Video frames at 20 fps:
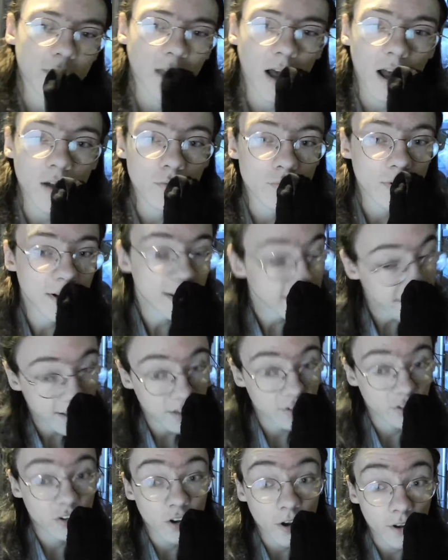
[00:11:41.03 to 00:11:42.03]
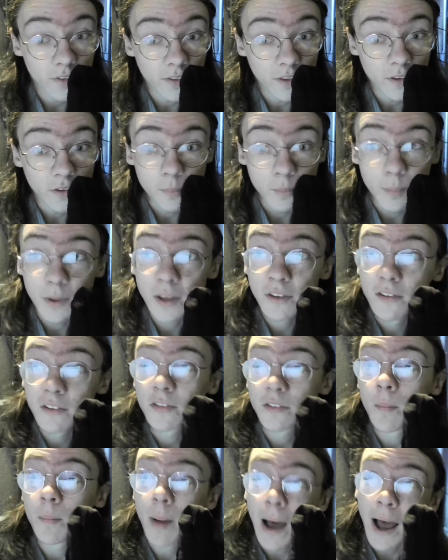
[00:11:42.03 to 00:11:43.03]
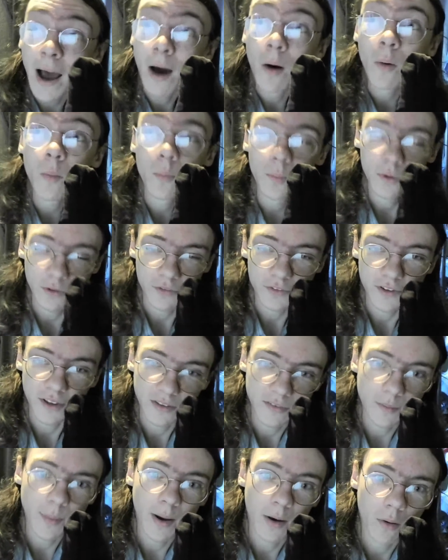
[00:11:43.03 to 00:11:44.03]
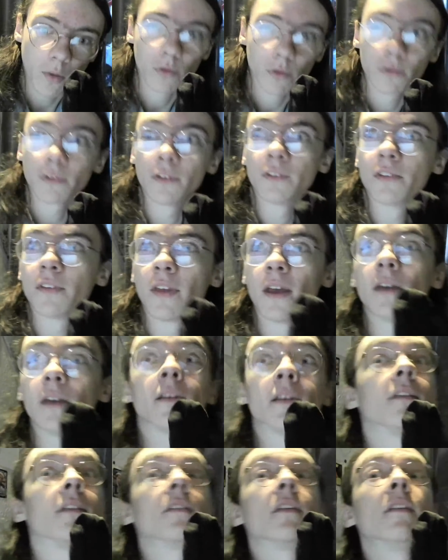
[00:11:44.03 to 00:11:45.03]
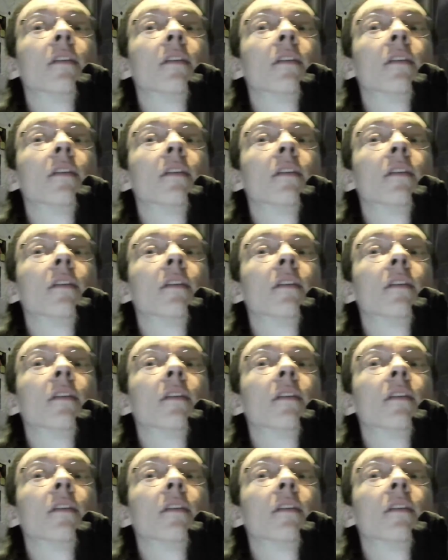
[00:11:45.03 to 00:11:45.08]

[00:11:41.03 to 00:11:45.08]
really enjoyed this because it's about, well, obviously it's about altered states, hence the